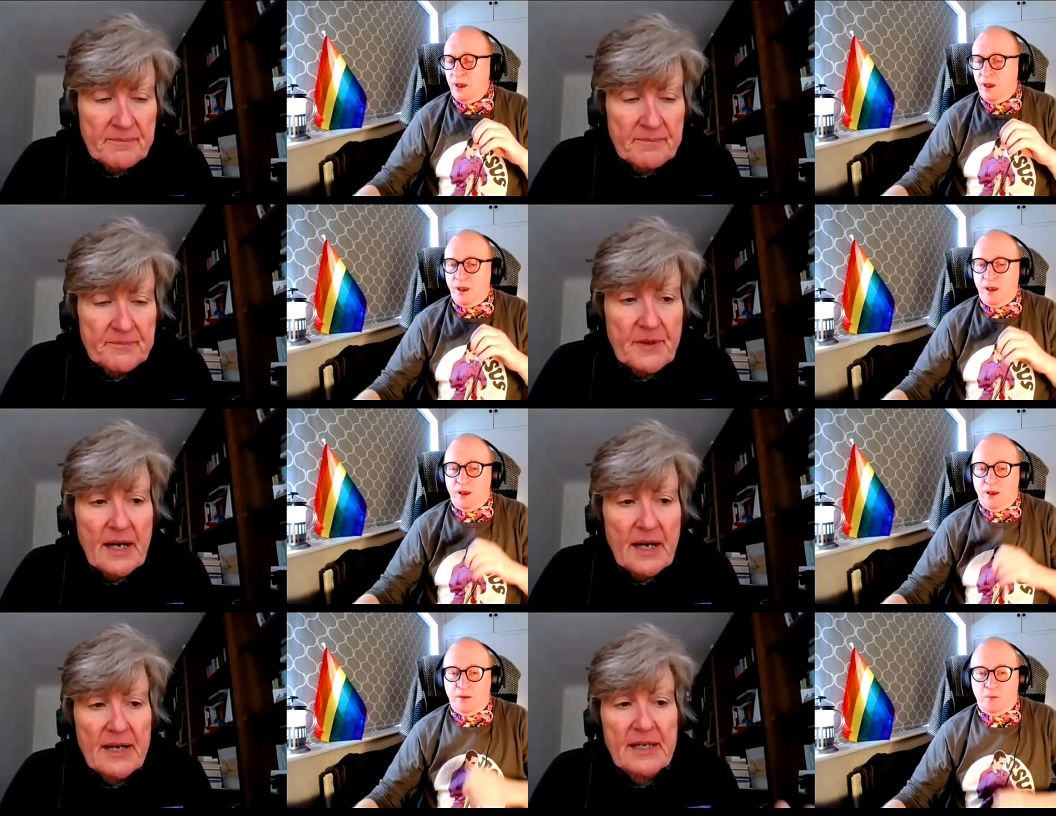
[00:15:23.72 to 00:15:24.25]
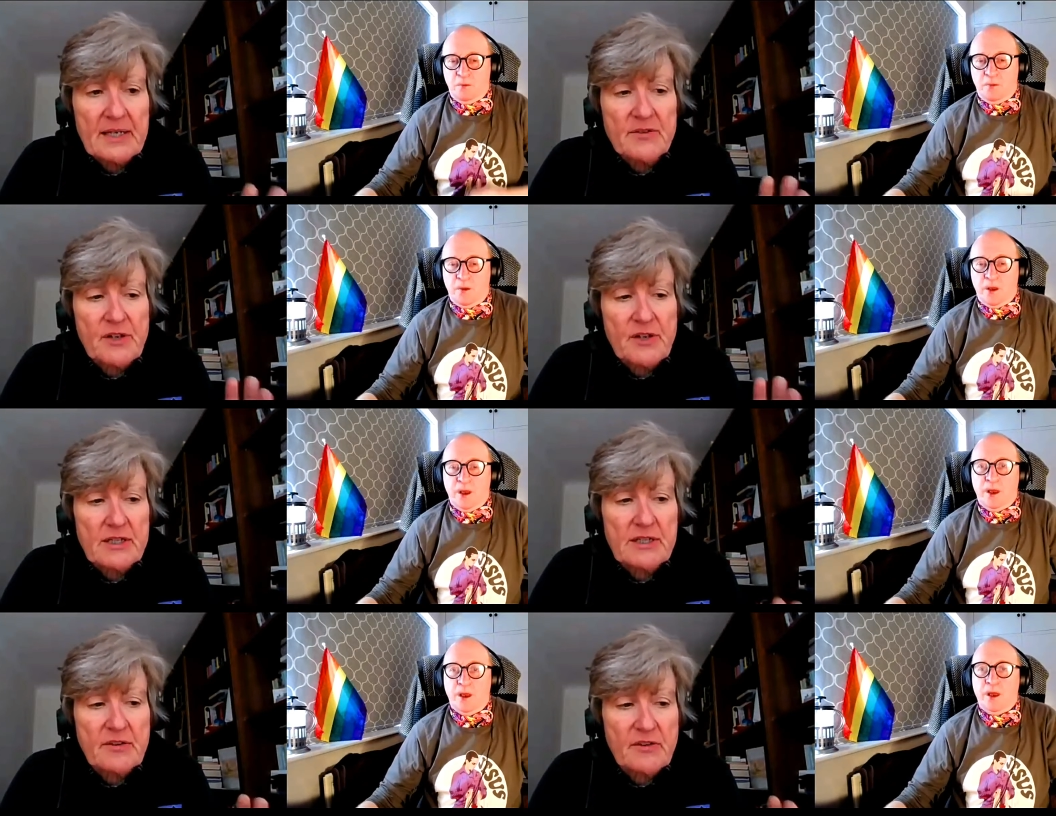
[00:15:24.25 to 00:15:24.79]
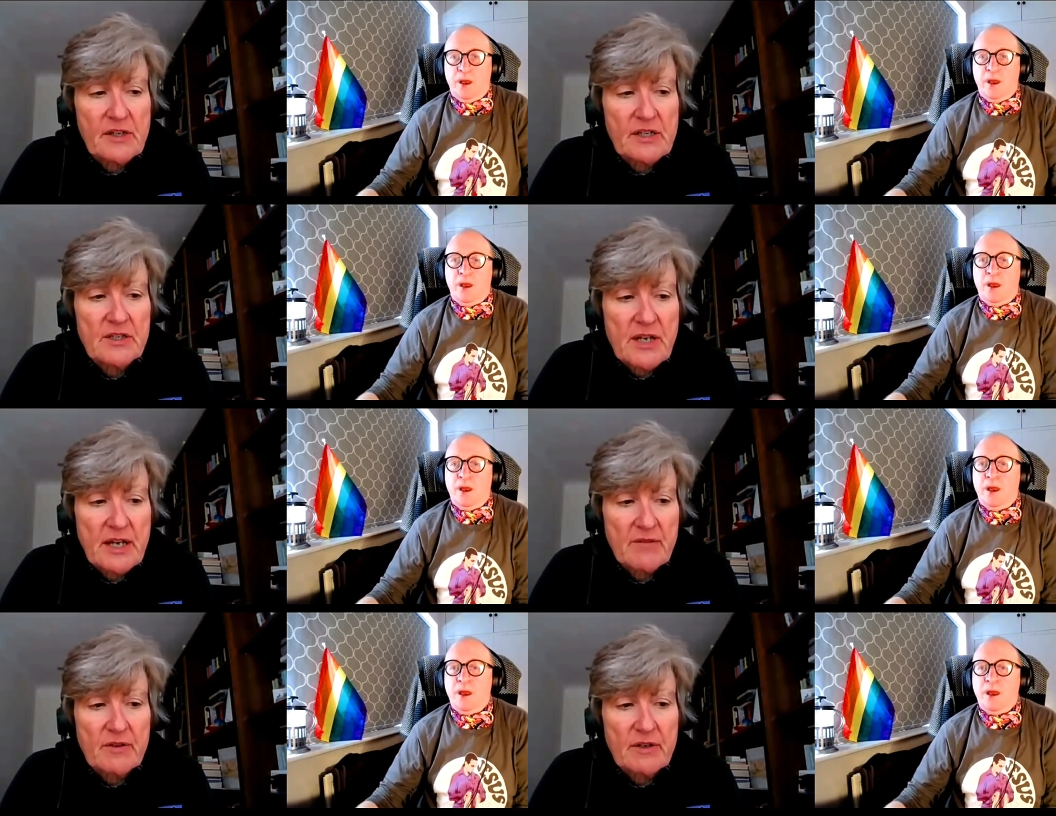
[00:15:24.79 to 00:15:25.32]
Speaker 1: I can certainly see,
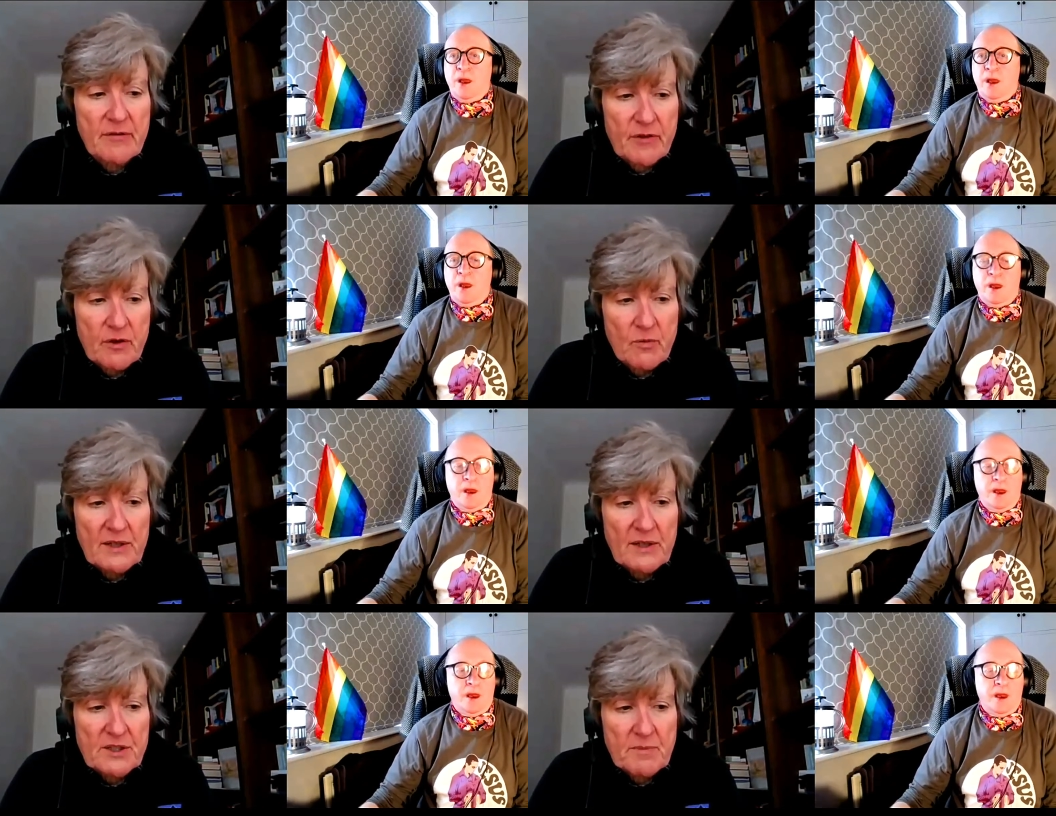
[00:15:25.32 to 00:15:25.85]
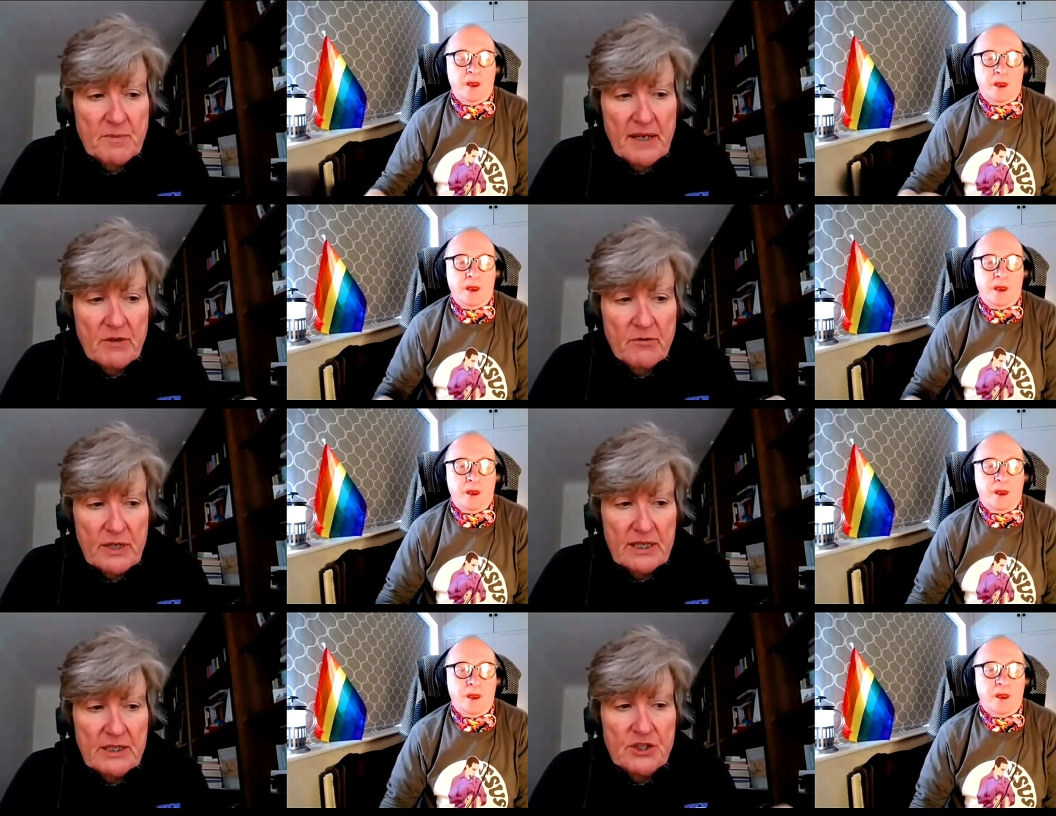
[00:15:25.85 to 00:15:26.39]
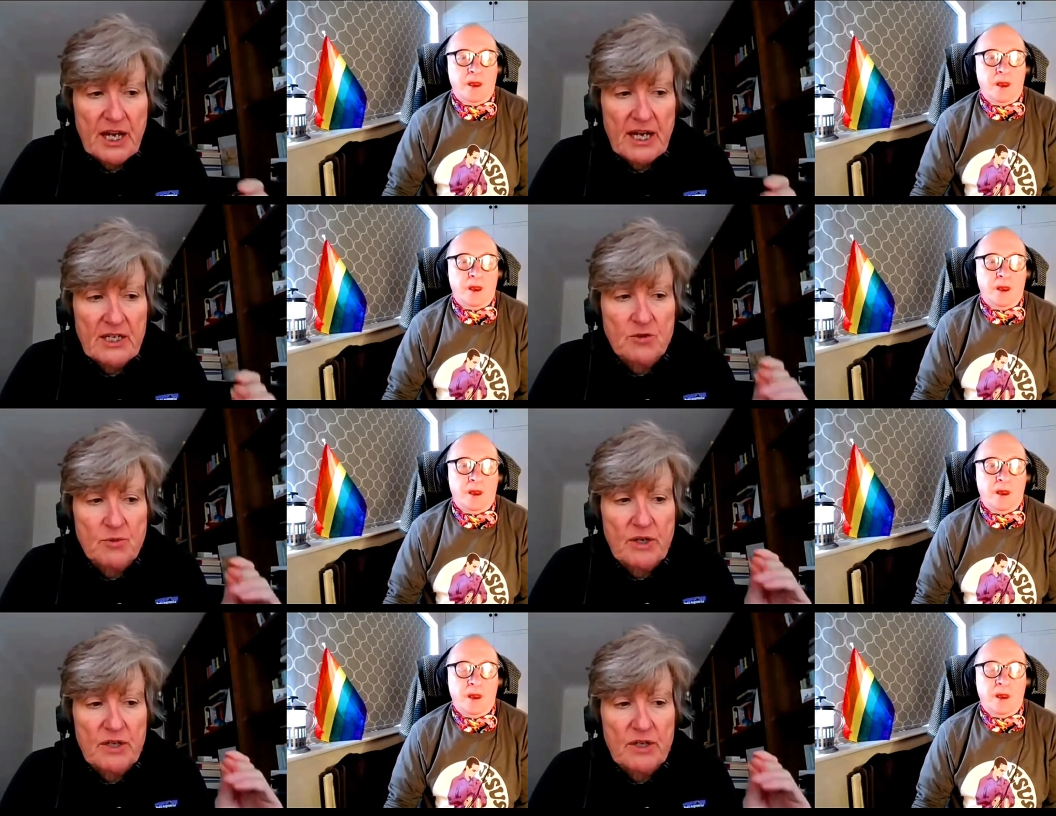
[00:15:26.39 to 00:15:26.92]
David, if you want to make real change
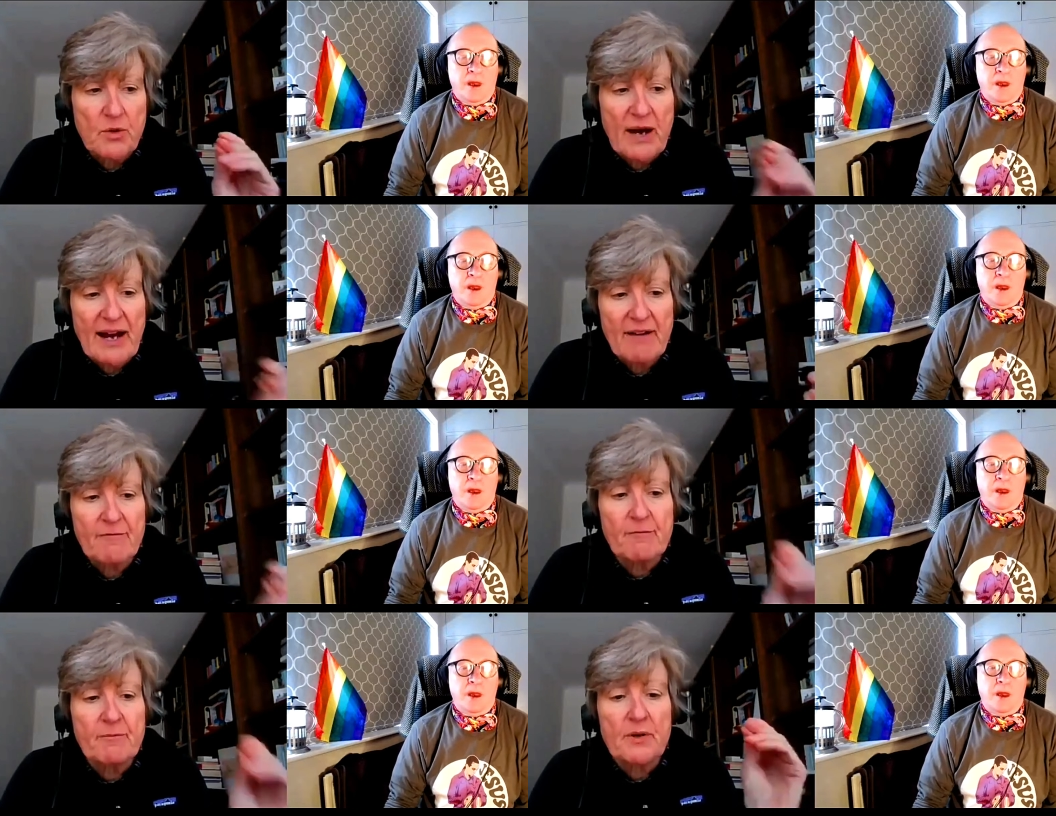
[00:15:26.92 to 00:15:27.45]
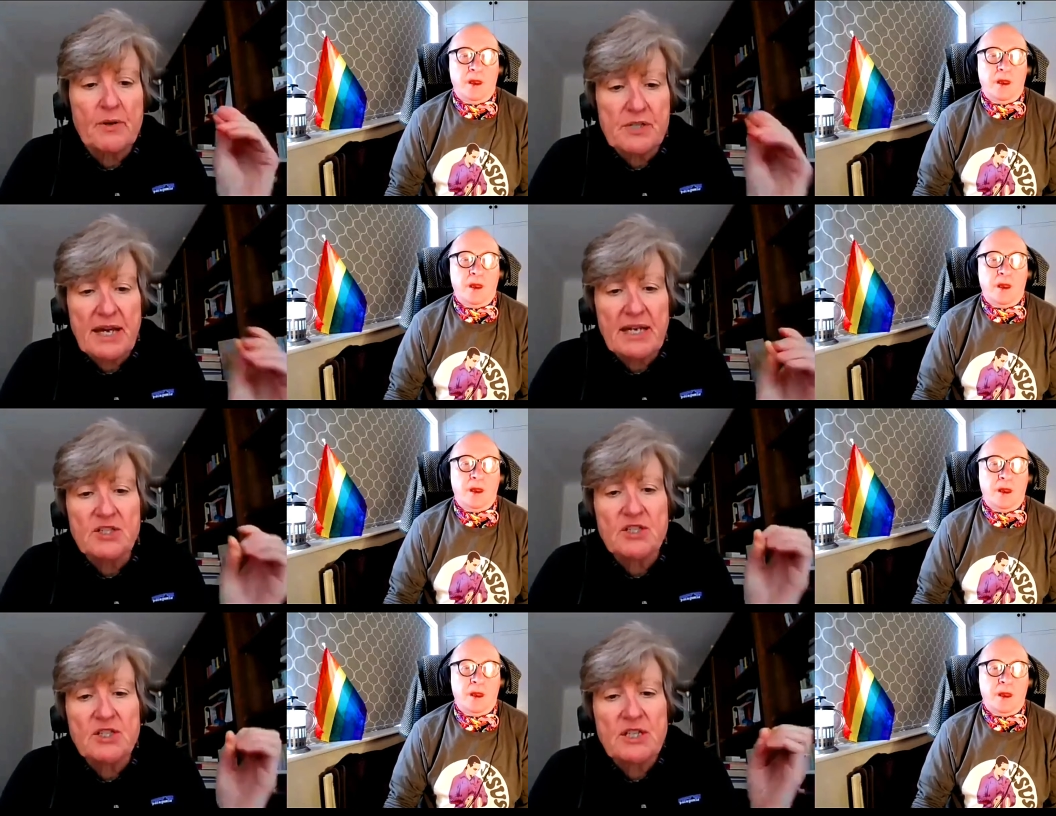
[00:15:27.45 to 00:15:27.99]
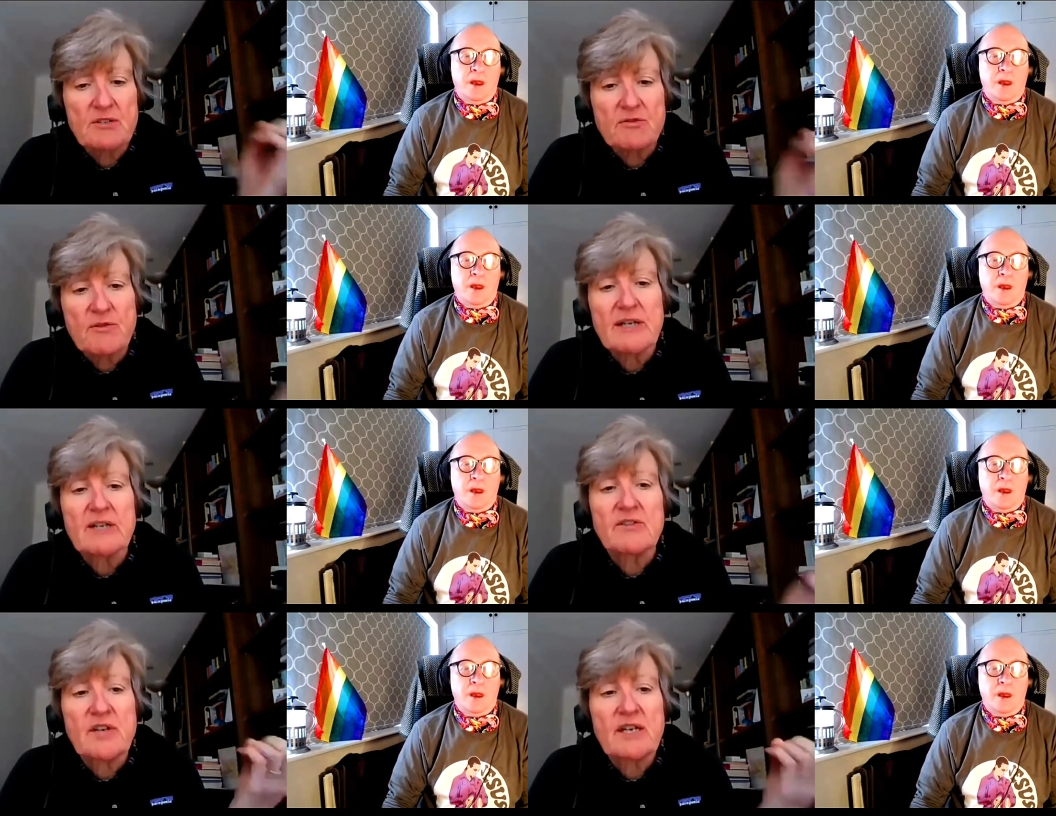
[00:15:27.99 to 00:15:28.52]
where you have protection and
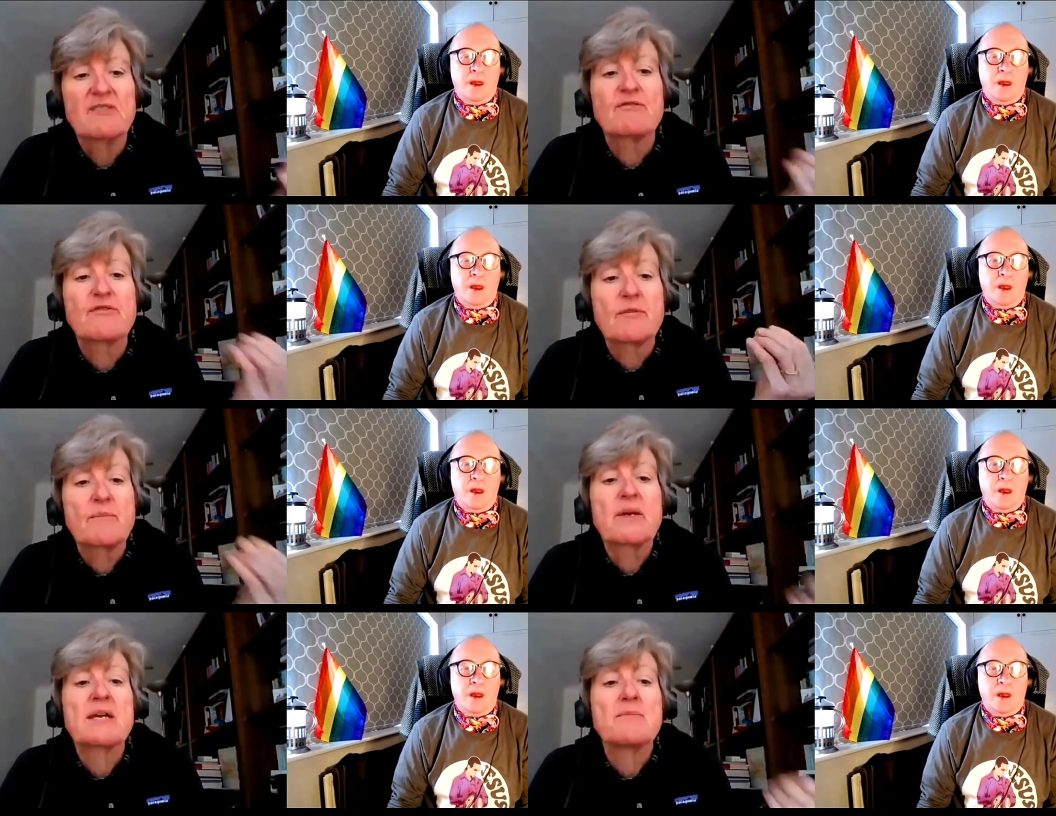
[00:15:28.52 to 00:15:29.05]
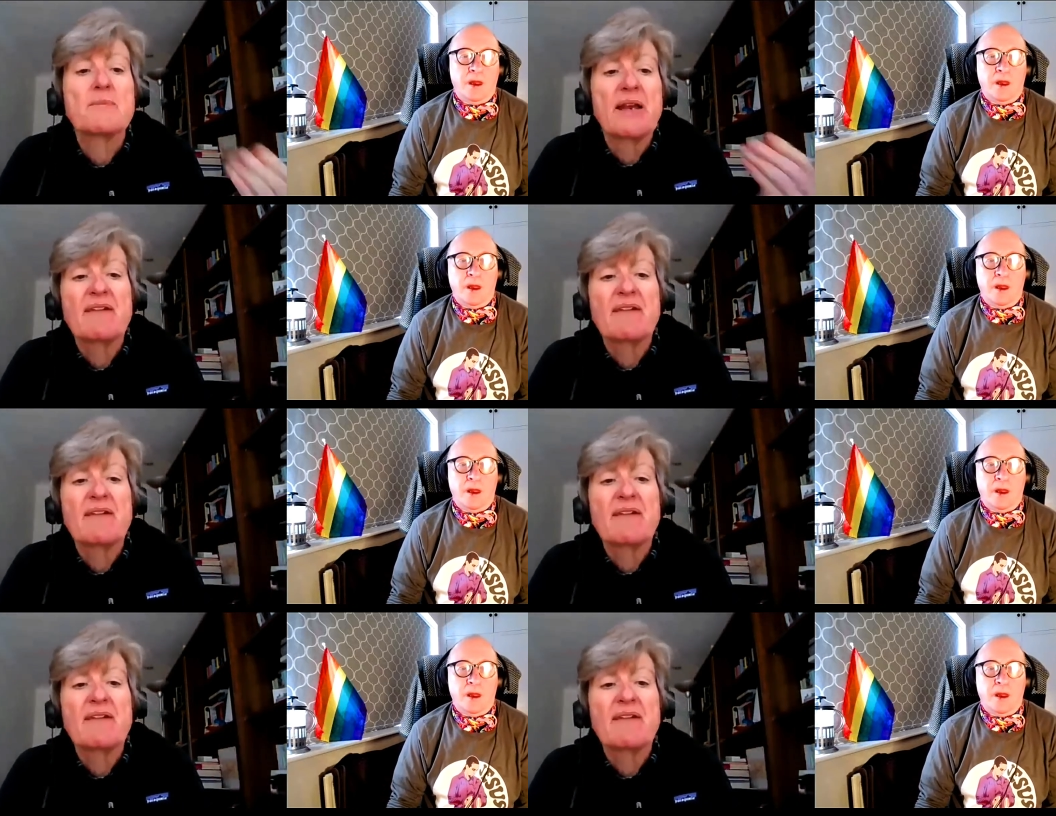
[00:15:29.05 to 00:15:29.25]
rights in for people,